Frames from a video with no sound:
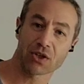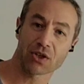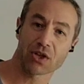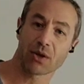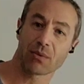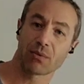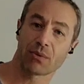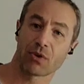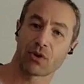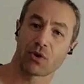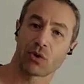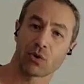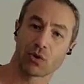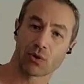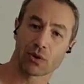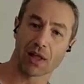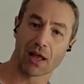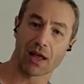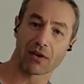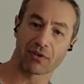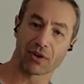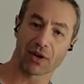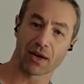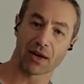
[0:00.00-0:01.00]
share with you a
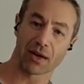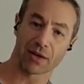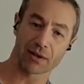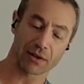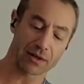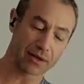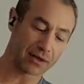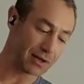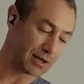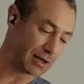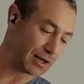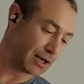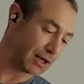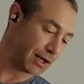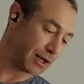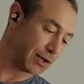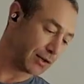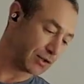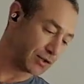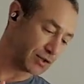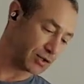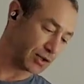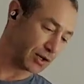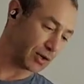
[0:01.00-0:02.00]
life hack?
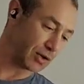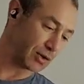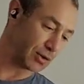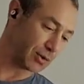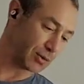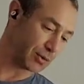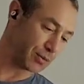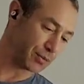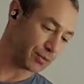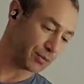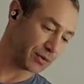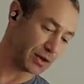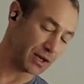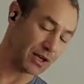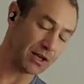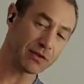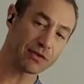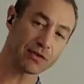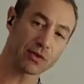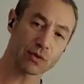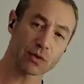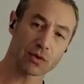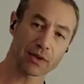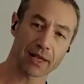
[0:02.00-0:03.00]
So,
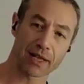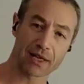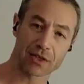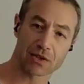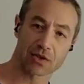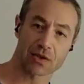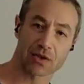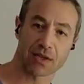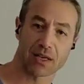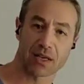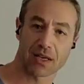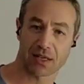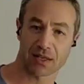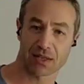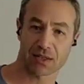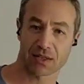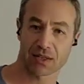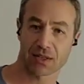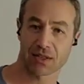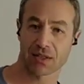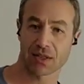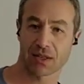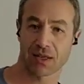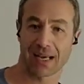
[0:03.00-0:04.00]
if you'd like to get
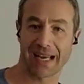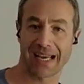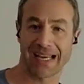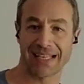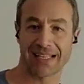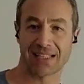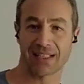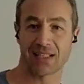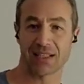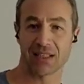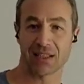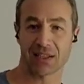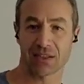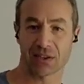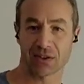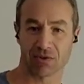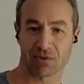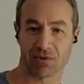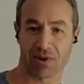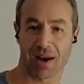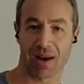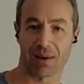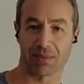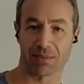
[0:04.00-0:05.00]
18
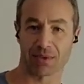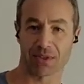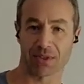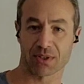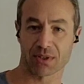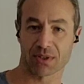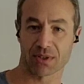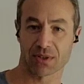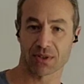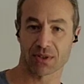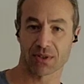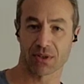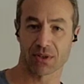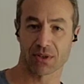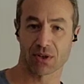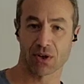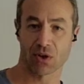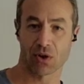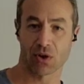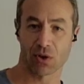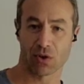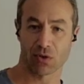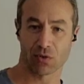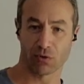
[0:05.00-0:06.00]
grams
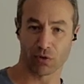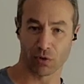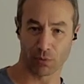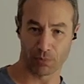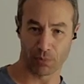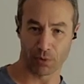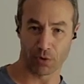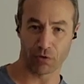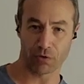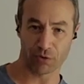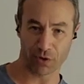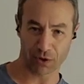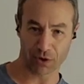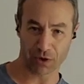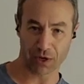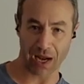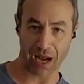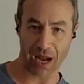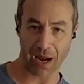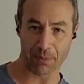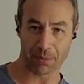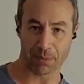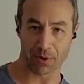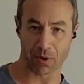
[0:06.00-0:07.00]
for perfect
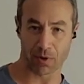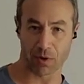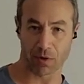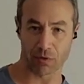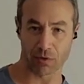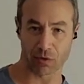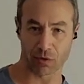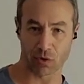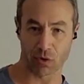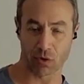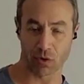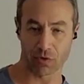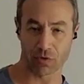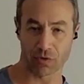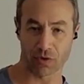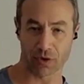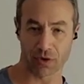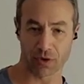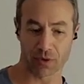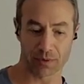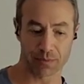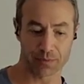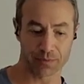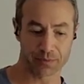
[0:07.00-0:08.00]
cup of
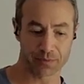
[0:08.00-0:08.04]
coffee,